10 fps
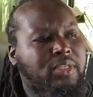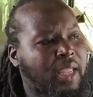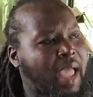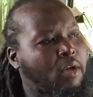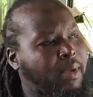
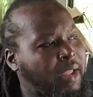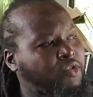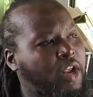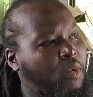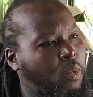how am I
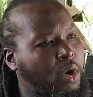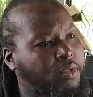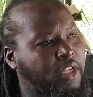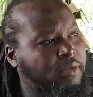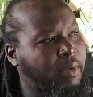trying to word
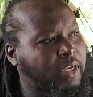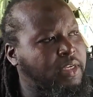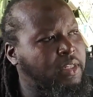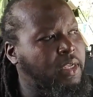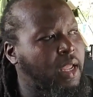this
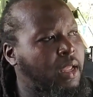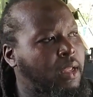basically?